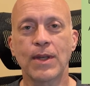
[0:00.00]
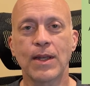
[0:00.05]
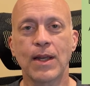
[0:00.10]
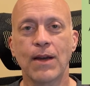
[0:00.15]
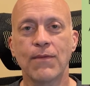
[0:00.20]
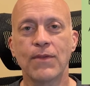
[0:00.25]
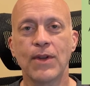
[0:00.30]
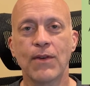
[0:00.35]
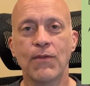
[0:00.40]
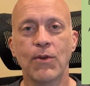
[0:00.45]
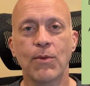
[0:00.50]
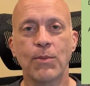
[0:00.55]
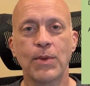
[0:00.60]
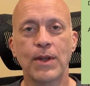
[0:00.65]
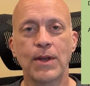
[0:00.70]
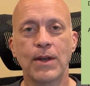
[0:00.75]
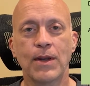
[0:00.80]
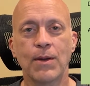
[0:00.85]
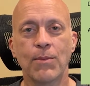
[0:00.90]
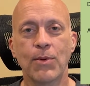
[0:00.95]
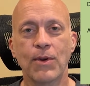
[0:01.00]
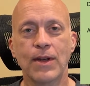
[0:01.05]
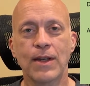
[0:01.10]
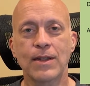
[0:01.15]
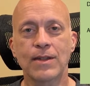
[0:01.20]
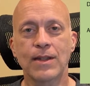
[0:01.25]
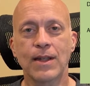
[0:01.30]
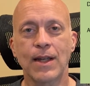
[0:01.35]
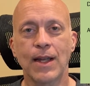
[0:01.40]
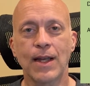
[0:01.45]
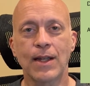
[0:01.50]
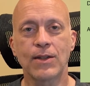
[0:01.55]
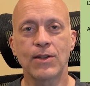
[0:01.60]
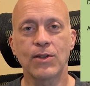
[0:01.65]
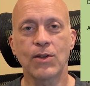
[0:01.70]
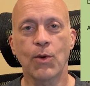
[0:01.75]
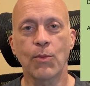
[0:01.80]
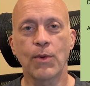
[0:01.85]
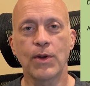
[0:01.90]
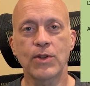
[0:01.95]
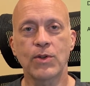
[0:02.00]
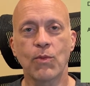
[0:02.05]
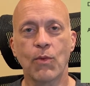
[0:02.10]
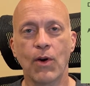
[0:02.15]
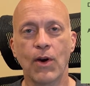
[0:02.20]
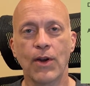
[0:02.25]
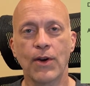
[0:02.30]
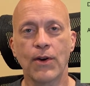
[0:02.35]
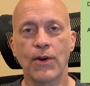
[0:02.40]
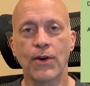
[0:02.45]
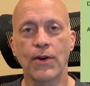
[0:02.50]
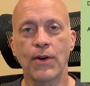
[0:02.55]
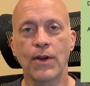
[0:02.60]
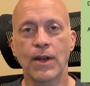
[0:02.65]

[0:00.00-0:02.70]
I've never been in a place that had so much water,